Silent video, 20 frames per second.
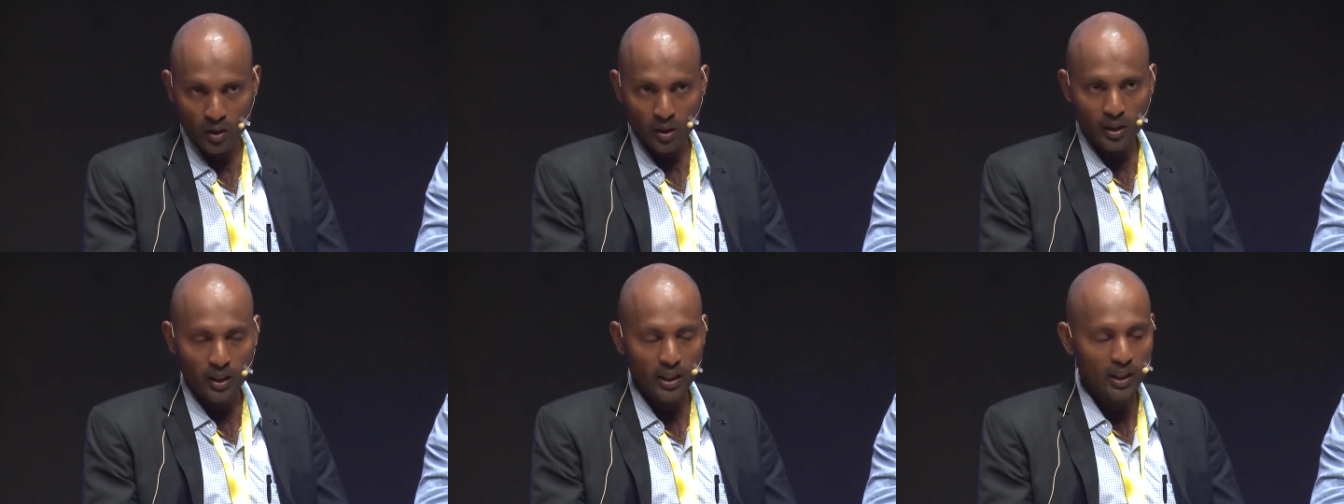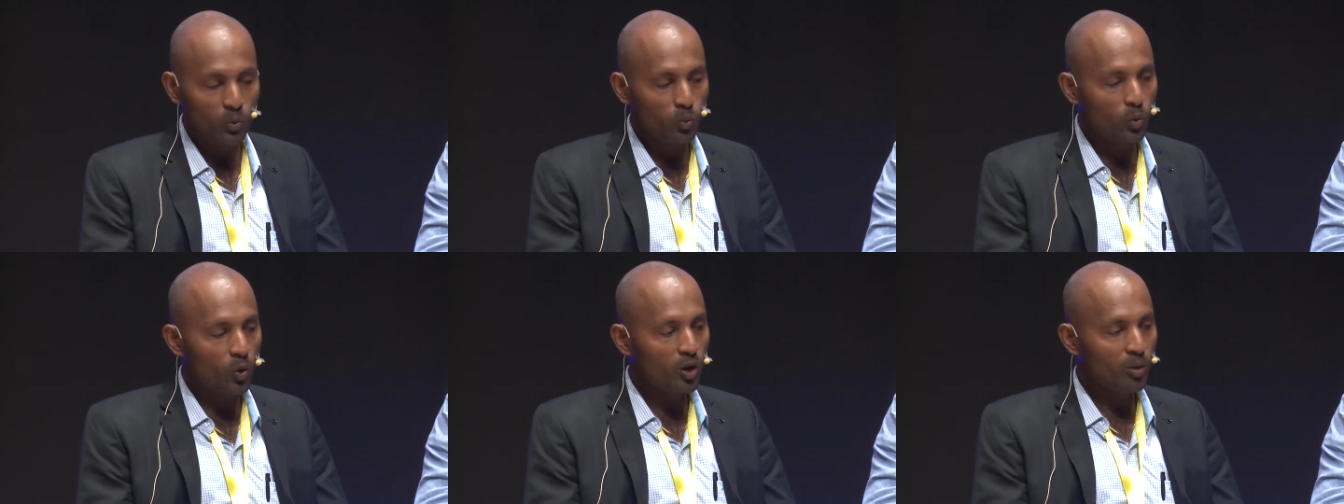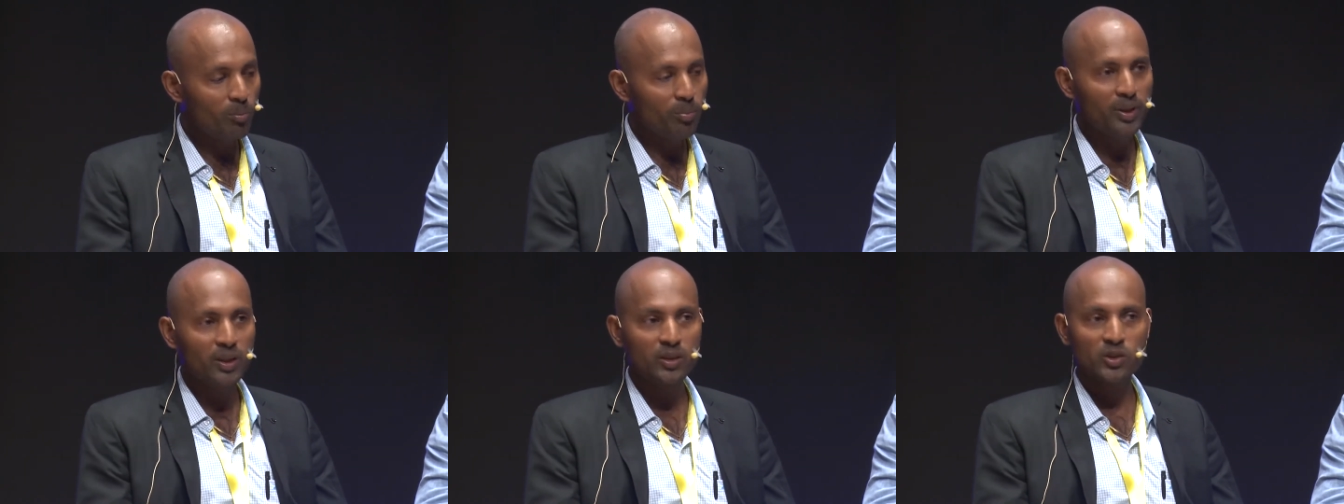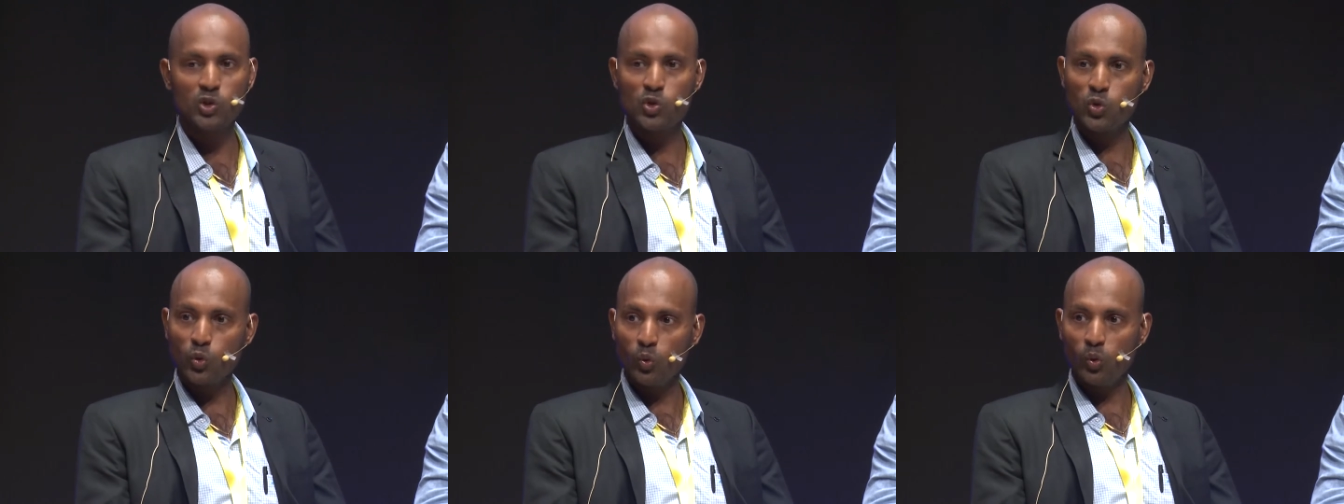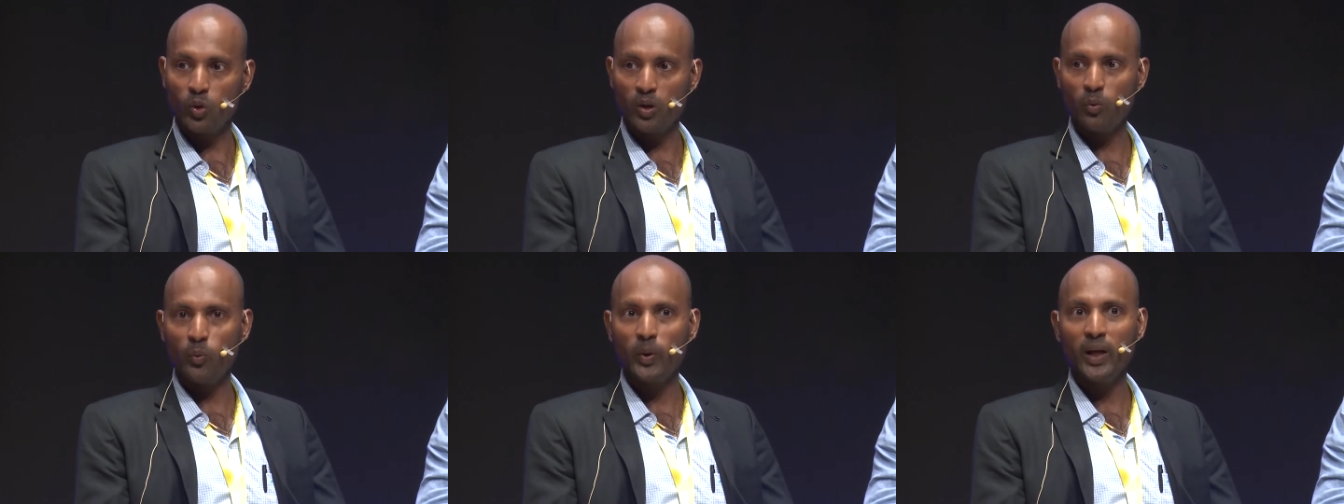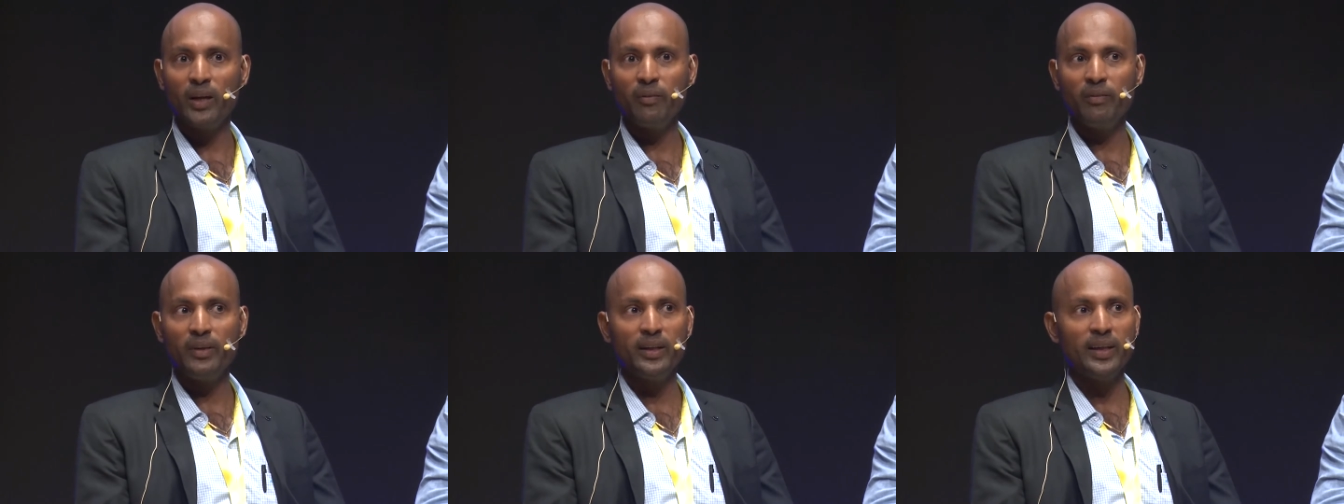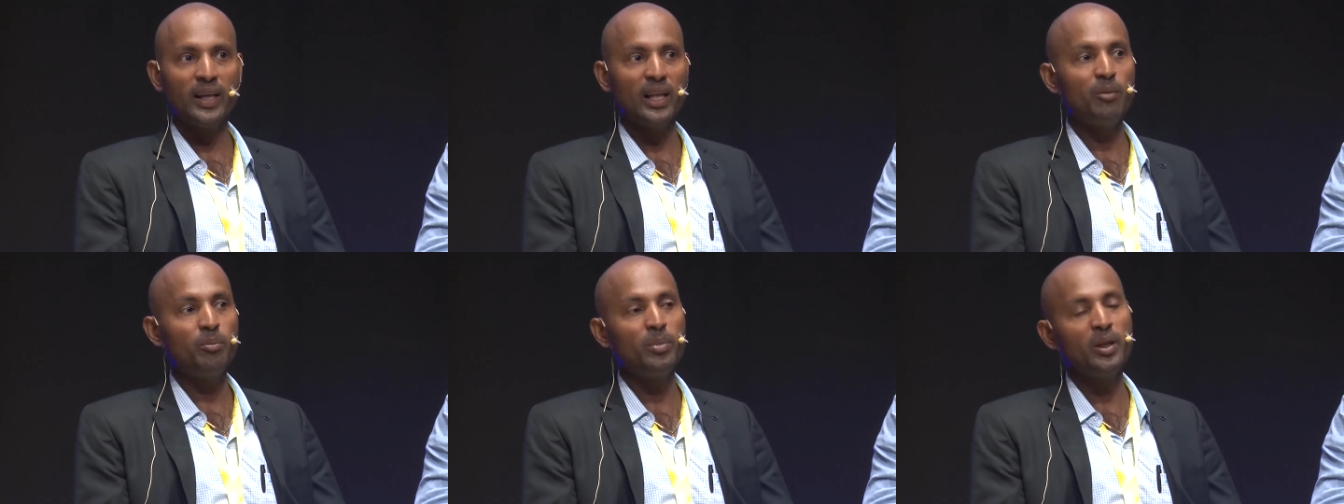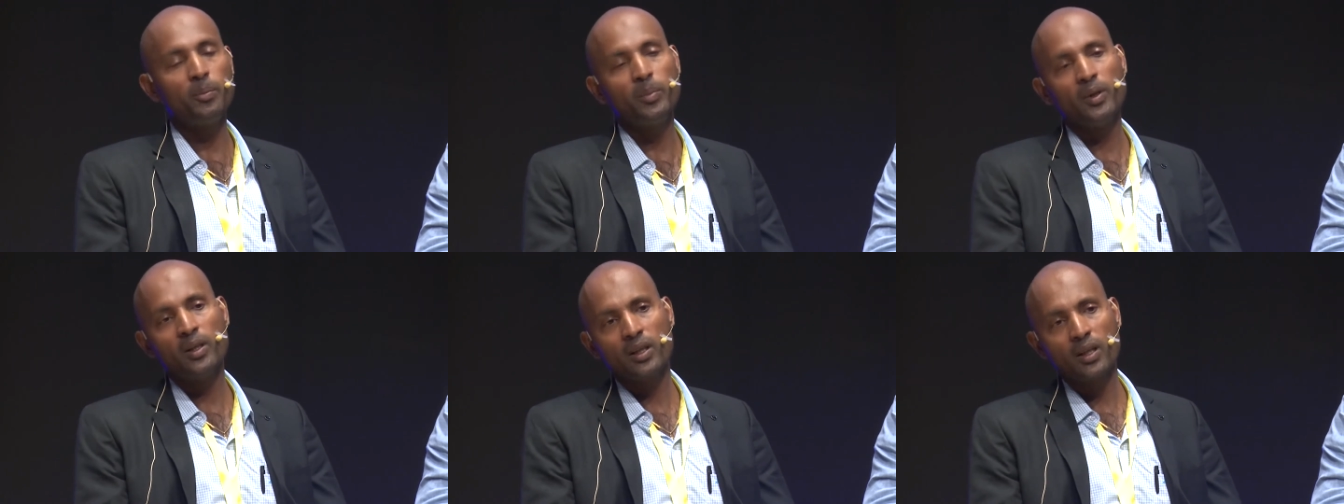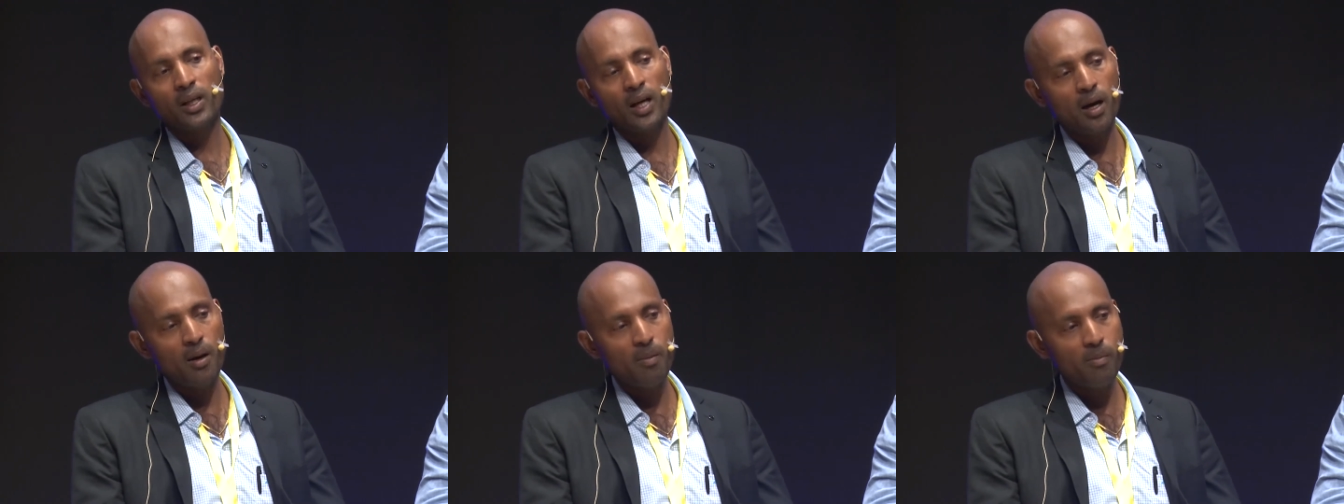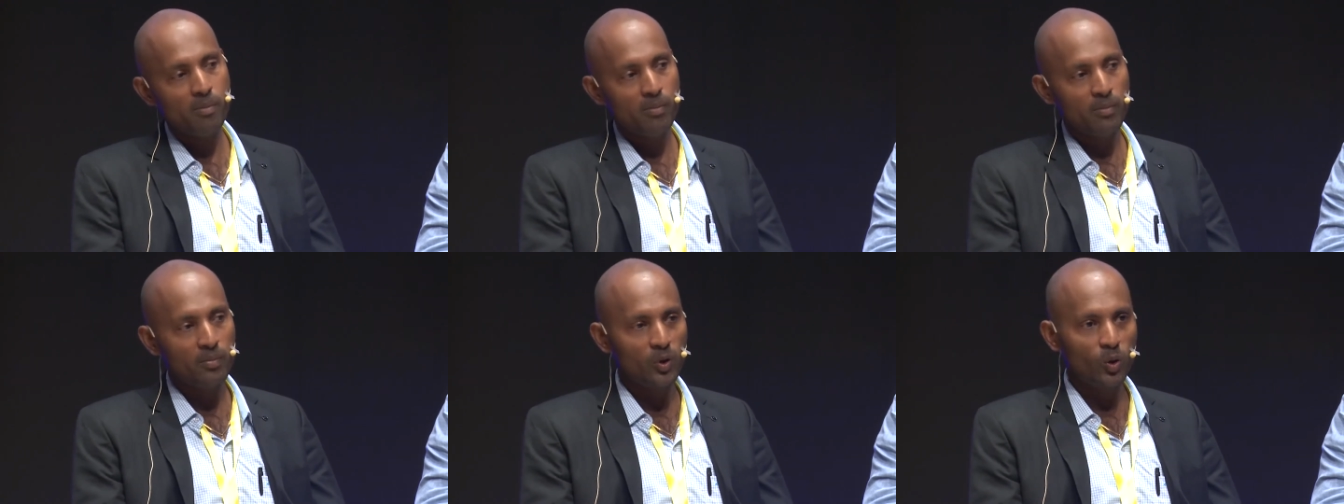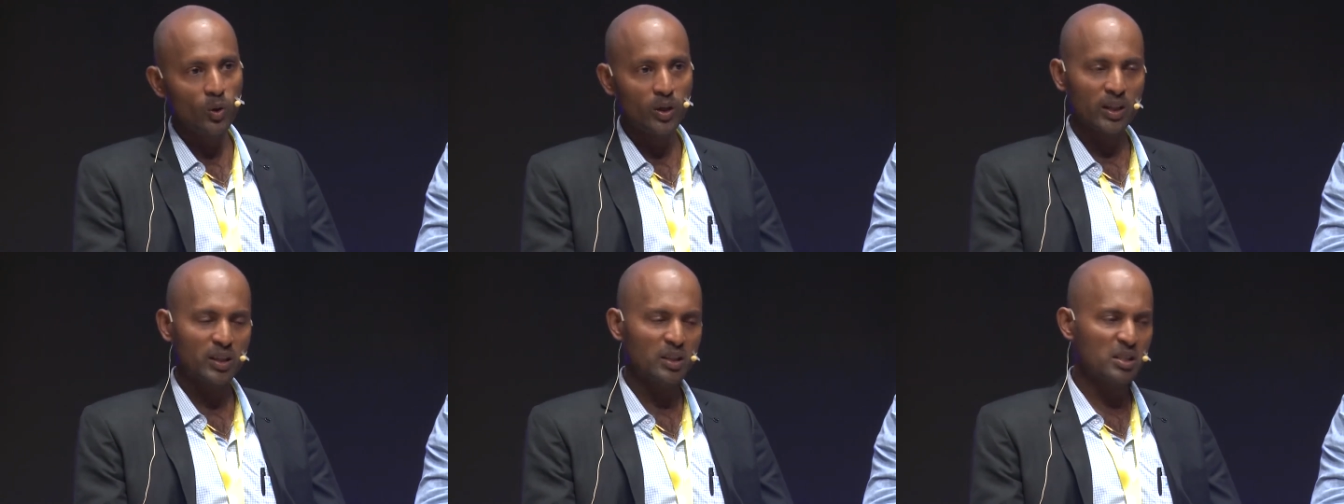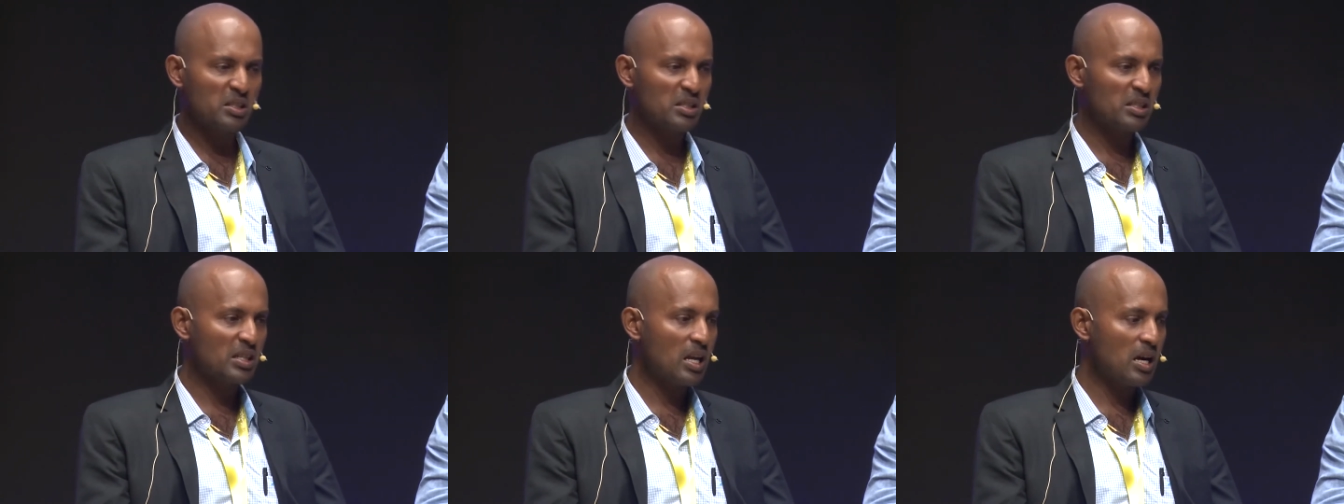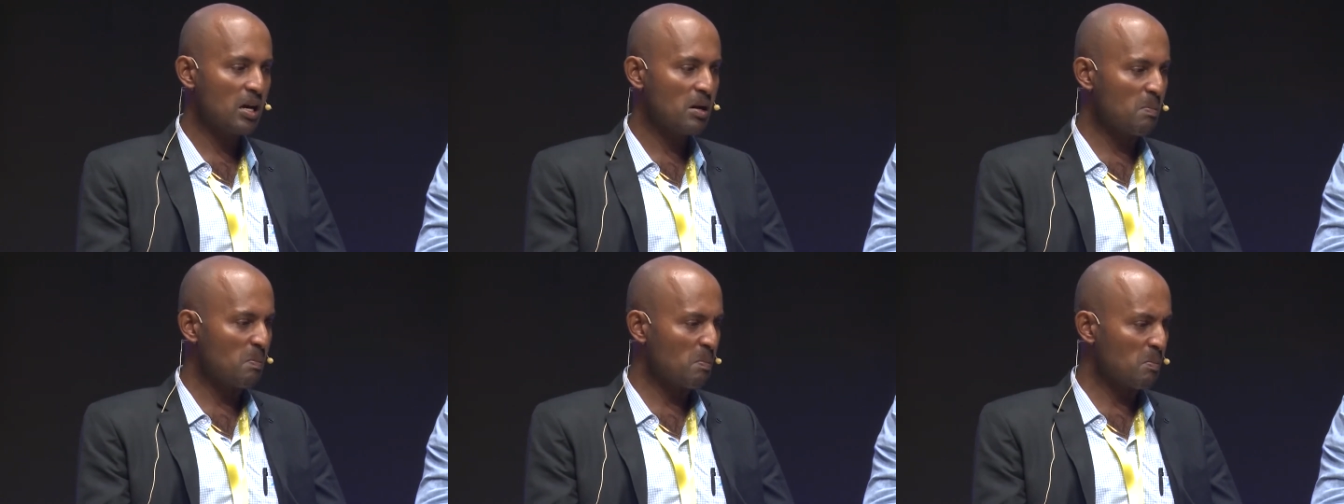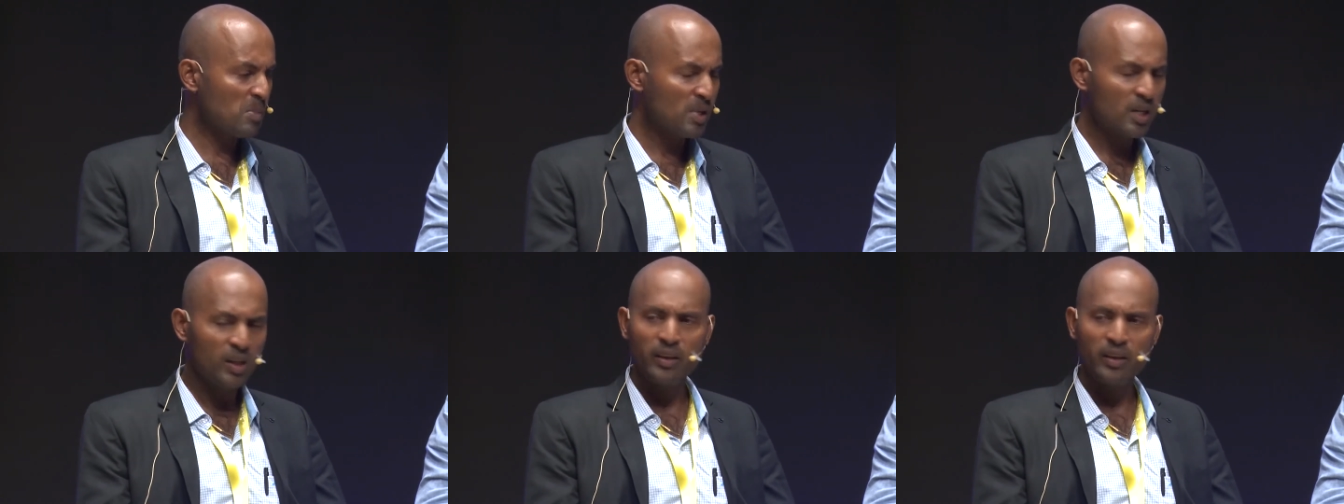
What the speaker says: It won't be a tour where we tell people, come, look at the slum,